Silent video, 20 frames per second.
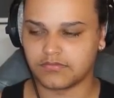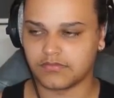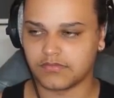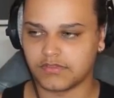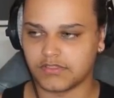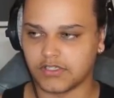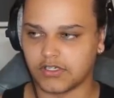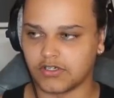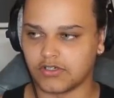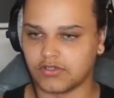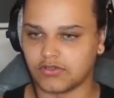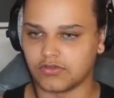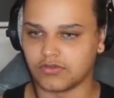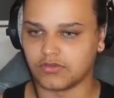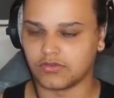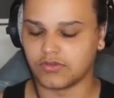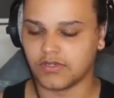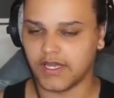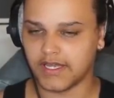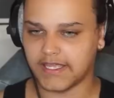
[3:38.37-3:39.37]

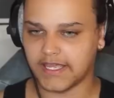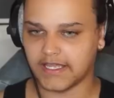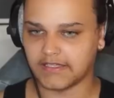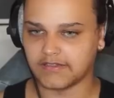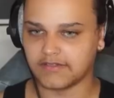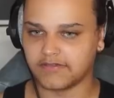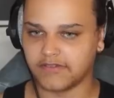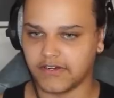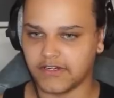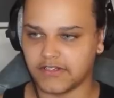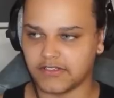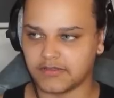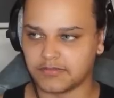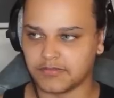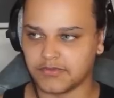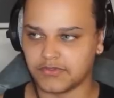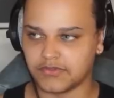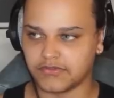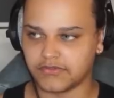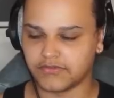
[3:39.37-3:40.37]
So again, very good
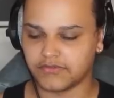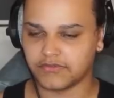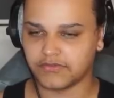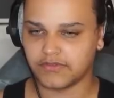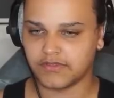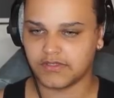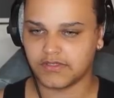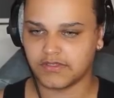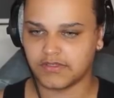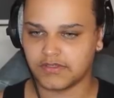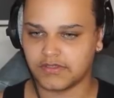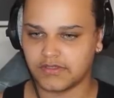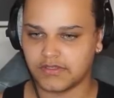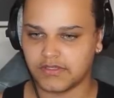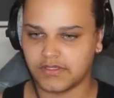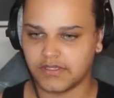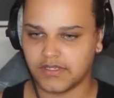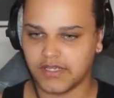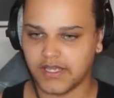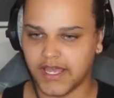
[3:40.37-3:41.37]
move.
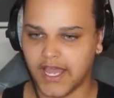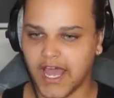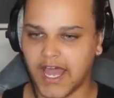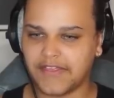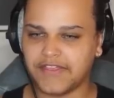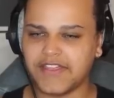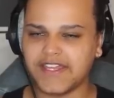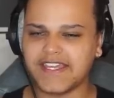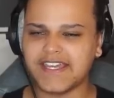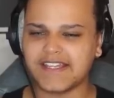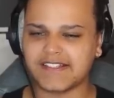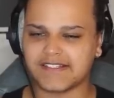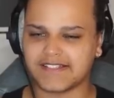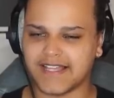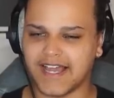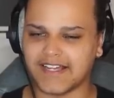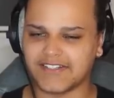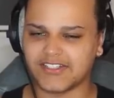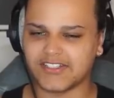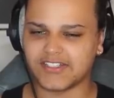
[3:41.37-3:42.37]
I think it
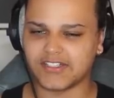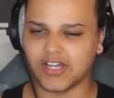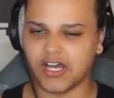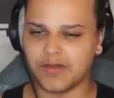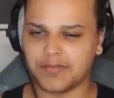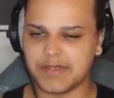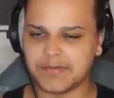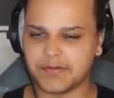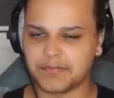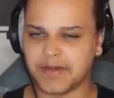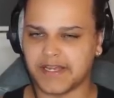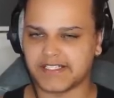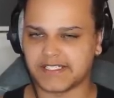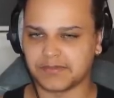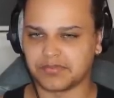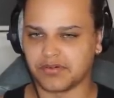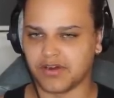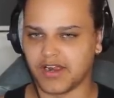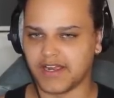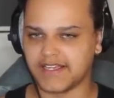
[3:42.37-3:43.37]
catches a lot of people by
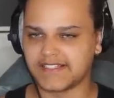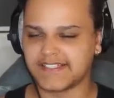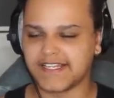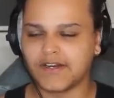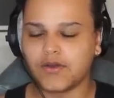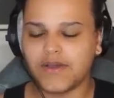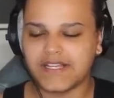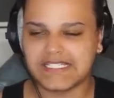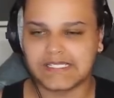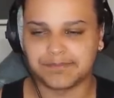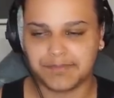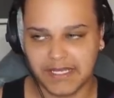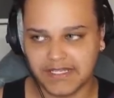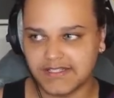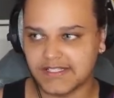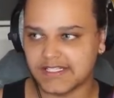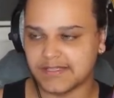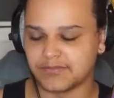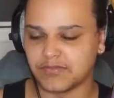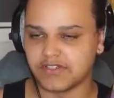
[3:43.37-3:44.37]
surprise. They don't expect
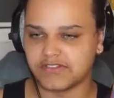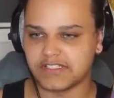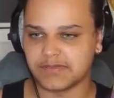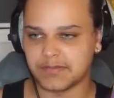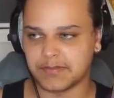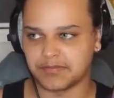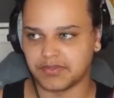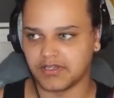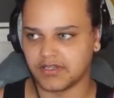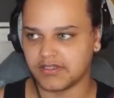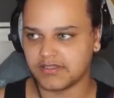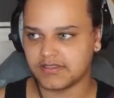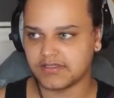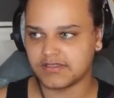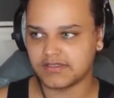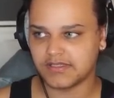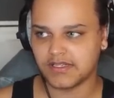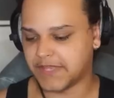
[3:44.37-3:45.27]
this move to be plus.